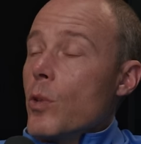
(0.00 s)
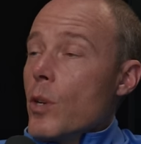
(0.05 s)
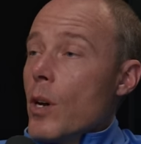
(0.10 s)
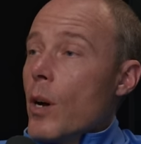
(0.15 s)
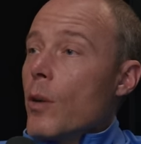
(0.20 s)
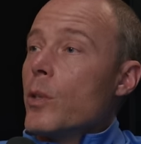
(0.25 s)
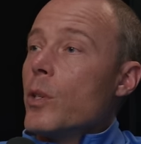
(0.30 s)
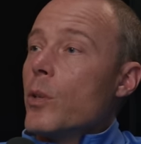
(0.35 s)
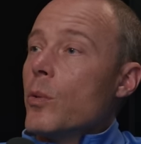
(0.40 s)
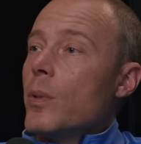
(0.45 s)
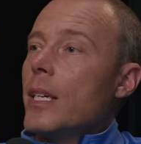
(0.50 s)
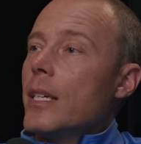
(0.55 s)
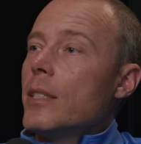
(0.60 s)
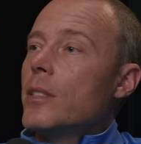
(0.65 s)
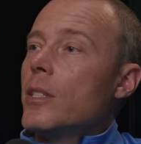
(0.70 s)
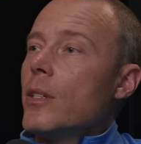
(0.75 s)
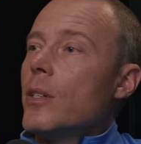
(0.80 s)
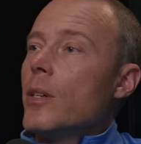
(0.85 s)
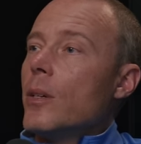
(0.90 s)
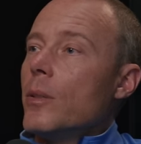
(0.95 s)
you know you
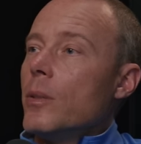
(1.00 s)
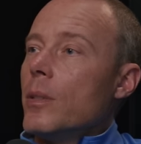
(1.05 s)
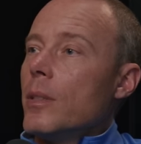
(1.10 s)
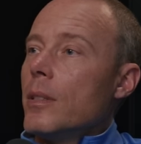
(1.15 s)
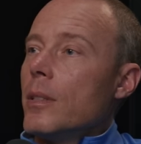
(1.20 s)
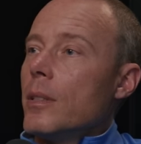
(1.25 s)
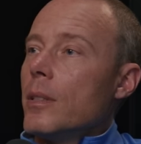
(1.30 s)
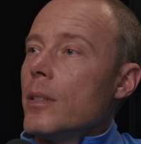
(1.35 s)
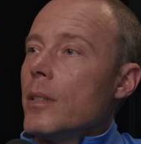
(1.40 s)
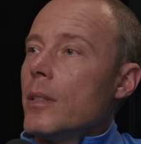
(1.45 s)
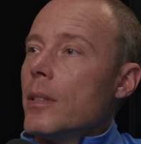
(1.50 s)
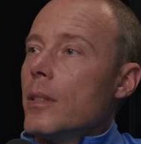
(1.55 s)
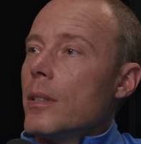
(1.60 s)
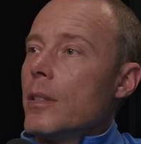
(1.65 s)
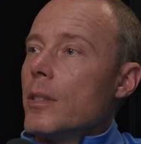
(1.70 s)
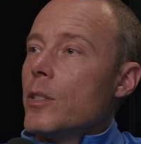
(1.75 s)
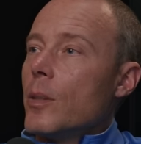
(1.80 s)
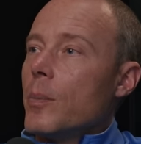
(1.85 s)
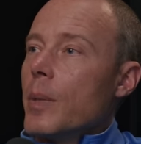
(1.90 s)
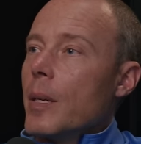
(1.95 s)
need to do
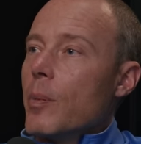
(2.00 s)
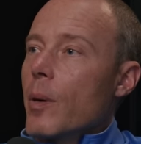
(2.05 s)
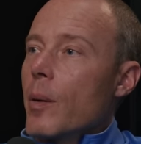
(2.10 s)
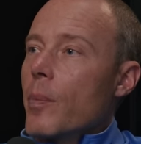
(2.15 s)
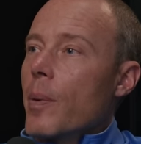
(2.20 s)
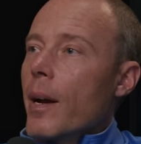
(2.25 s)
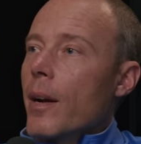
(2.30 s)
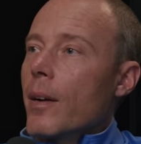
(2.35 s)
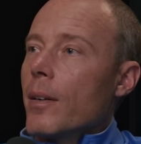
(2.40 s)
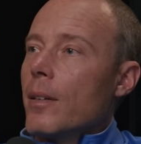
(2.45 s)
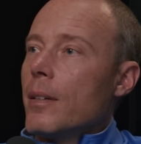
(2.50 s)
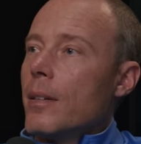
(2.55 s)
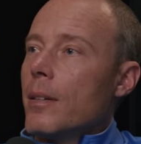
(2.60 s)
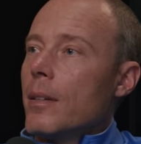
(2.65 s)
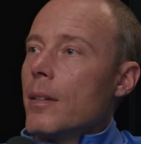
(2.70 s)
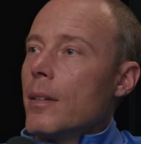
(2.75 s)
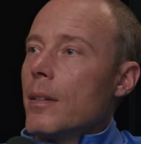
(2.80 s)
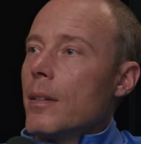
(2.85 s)
to be prepared